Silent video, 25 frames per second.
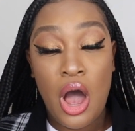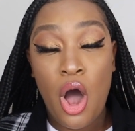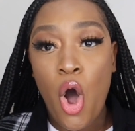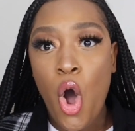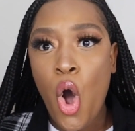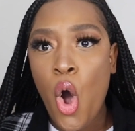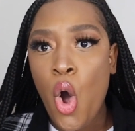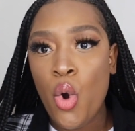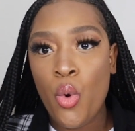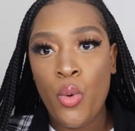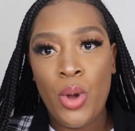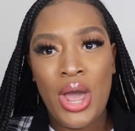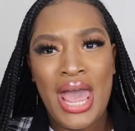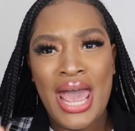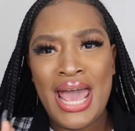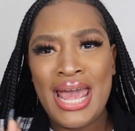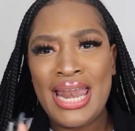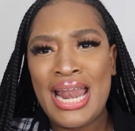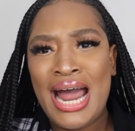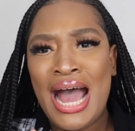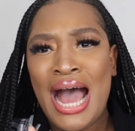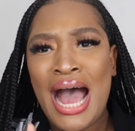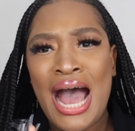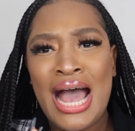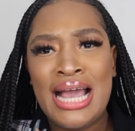Oh,
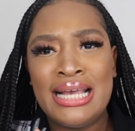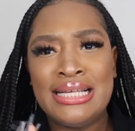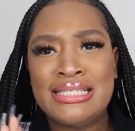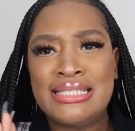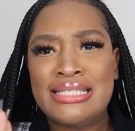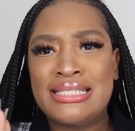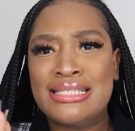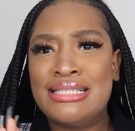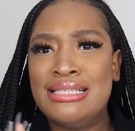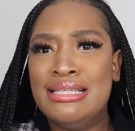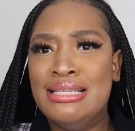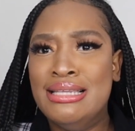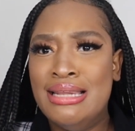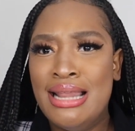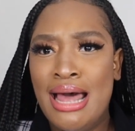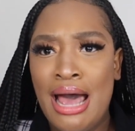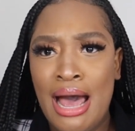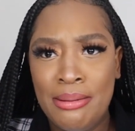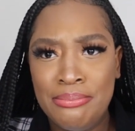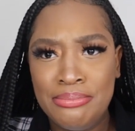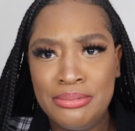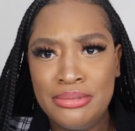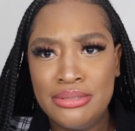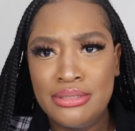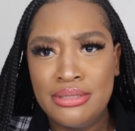and I
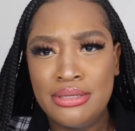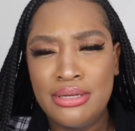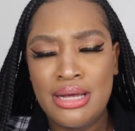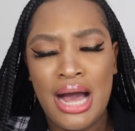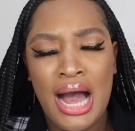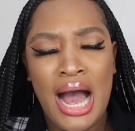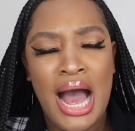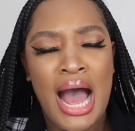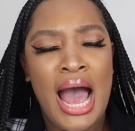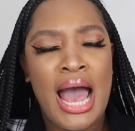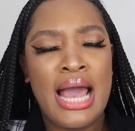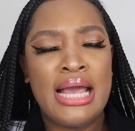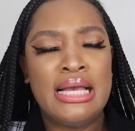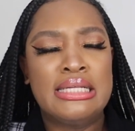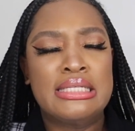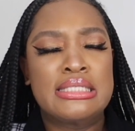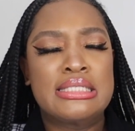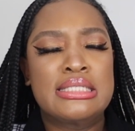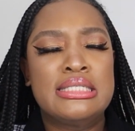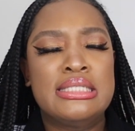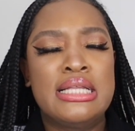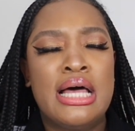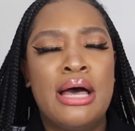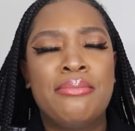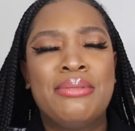slept. I
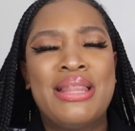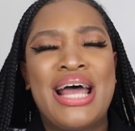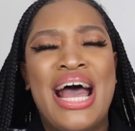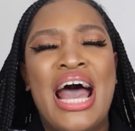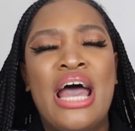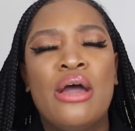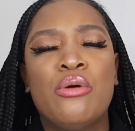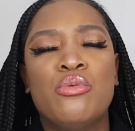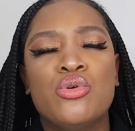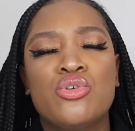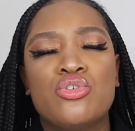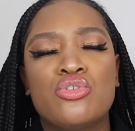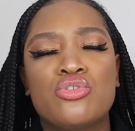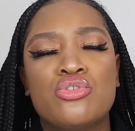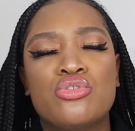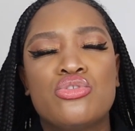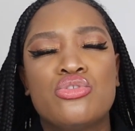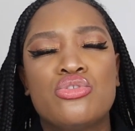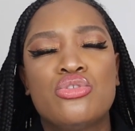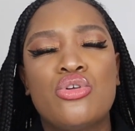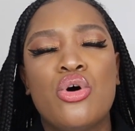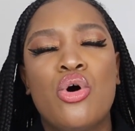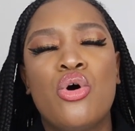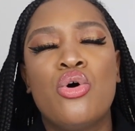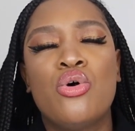was
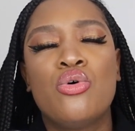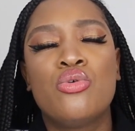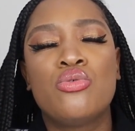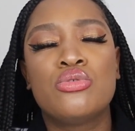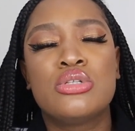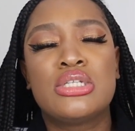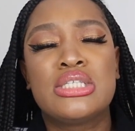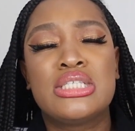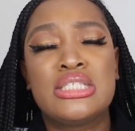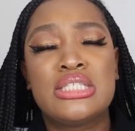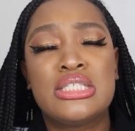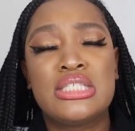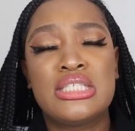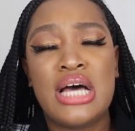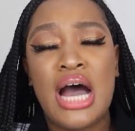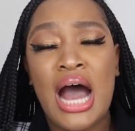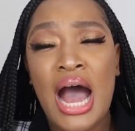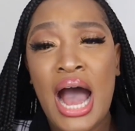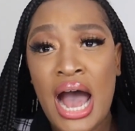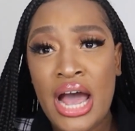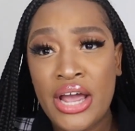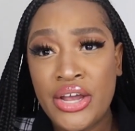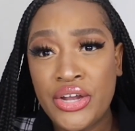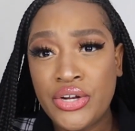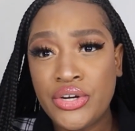so
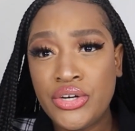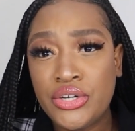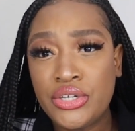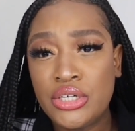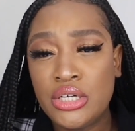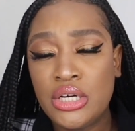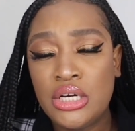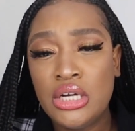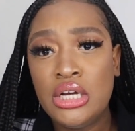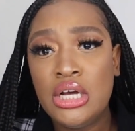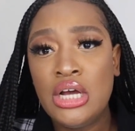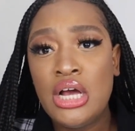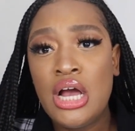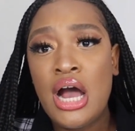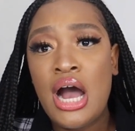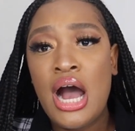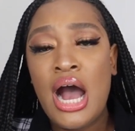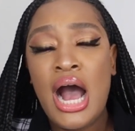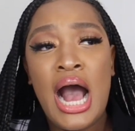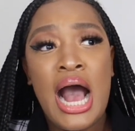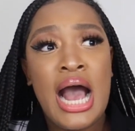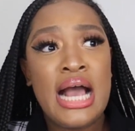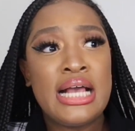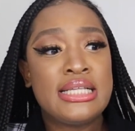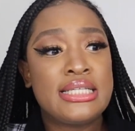tired.
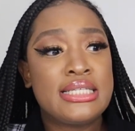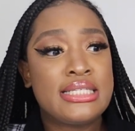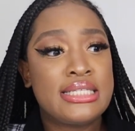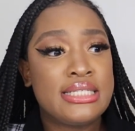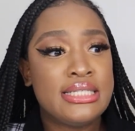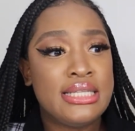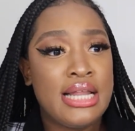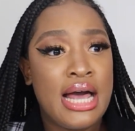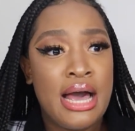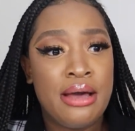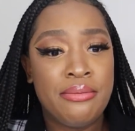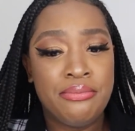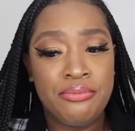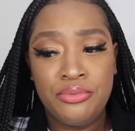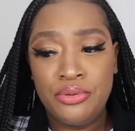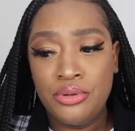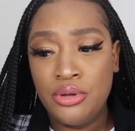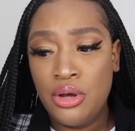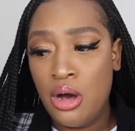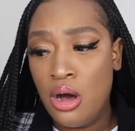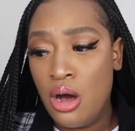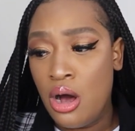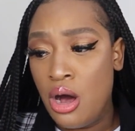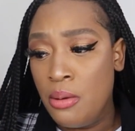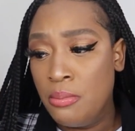I slept,
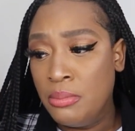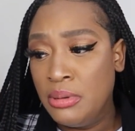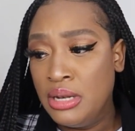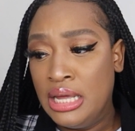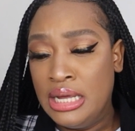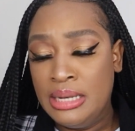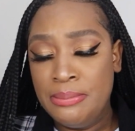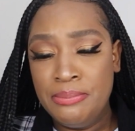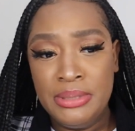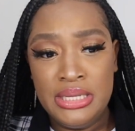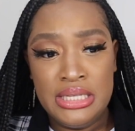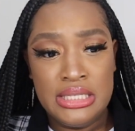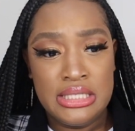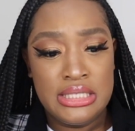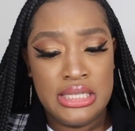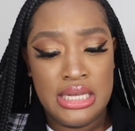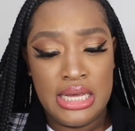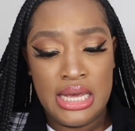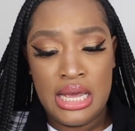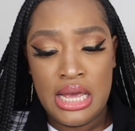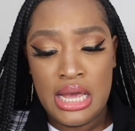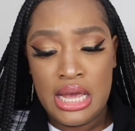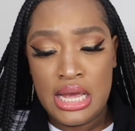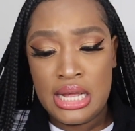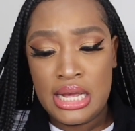let me
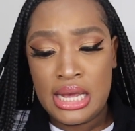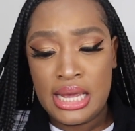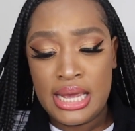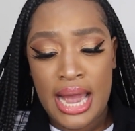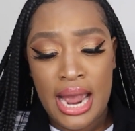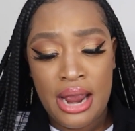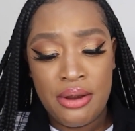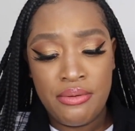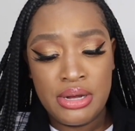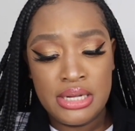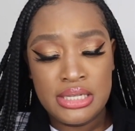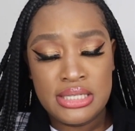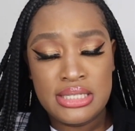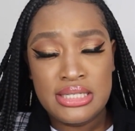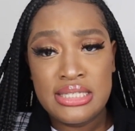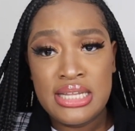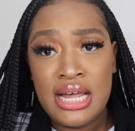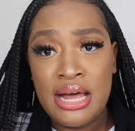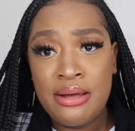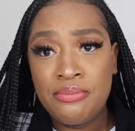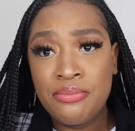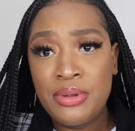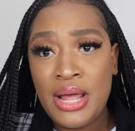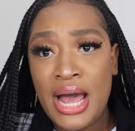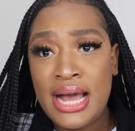see, Kyrell
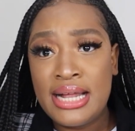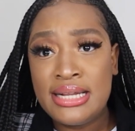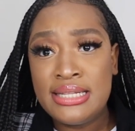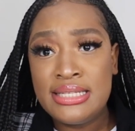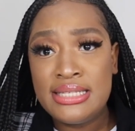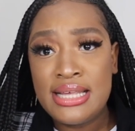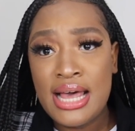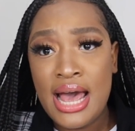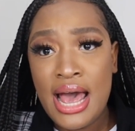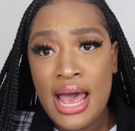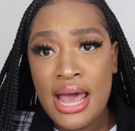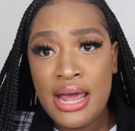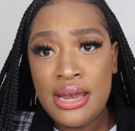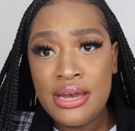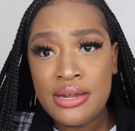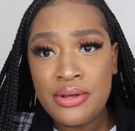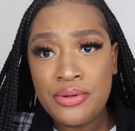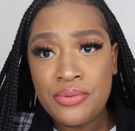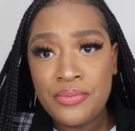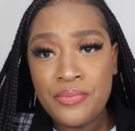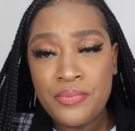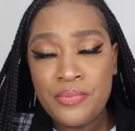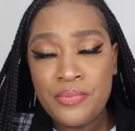slept at 10.